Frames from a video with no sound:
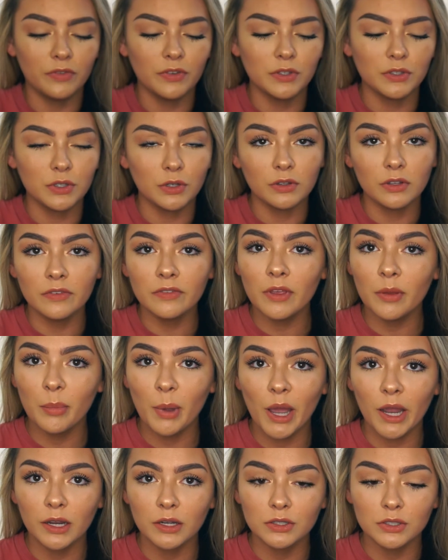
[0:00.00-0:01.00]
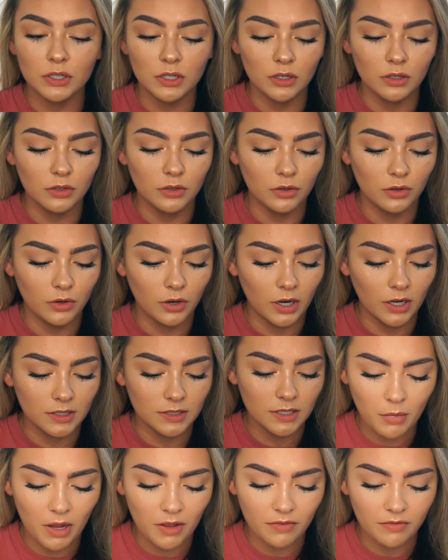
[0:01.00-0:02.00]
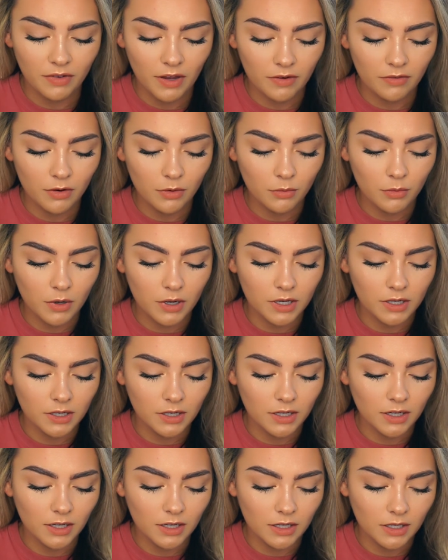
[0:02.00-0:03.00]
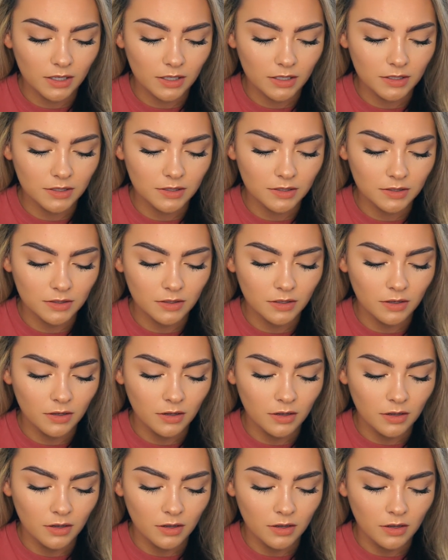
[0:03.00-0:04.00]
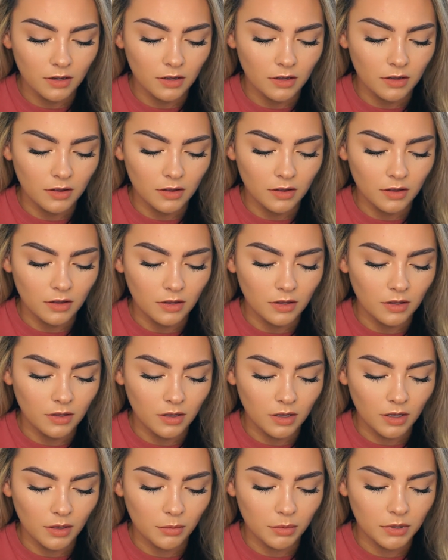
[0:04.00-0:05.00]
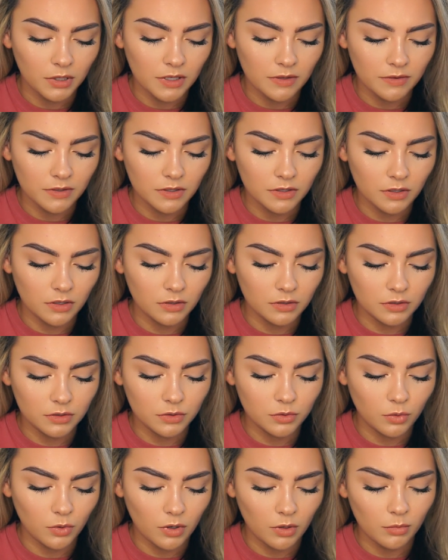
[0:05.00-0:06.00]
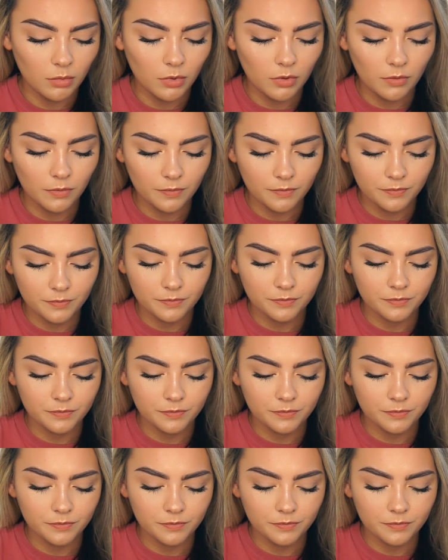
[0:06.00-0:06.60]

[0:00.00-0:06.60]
If you don't love the packaging, you're crazy. My favorite one is, I believe it's called Adorable.